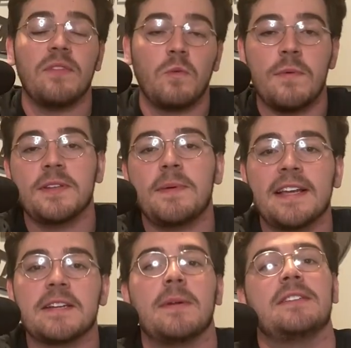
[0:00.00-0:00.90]
for the women's
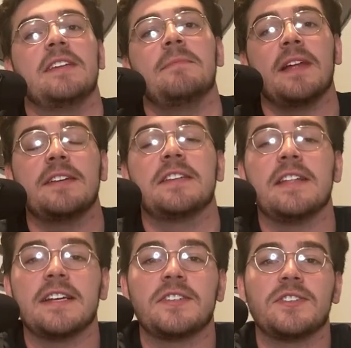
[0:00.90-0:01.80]
basketball team, their
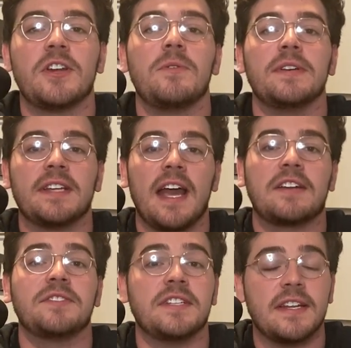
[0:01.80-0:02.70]
selection show is
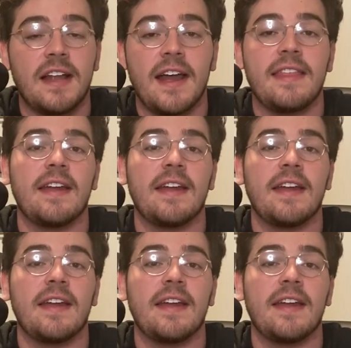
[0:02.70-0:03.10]
actually tonight.